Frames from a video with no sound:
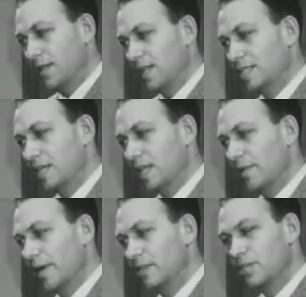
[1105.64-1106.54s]
and the
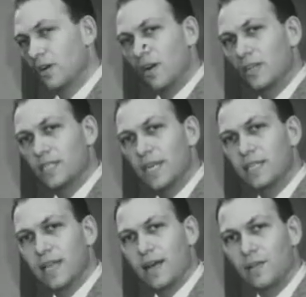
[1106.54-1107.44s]
accelerated charge
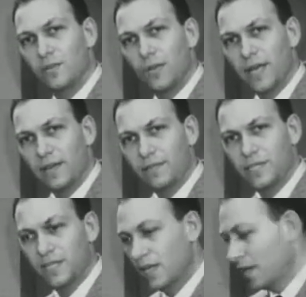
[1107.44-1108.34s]
sends out the waves.
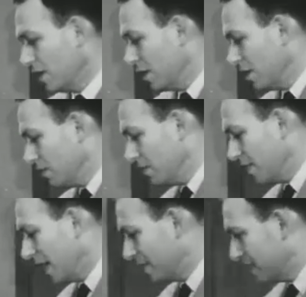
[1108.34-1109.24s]

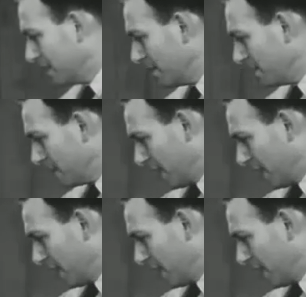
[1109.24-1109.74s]
We've got the same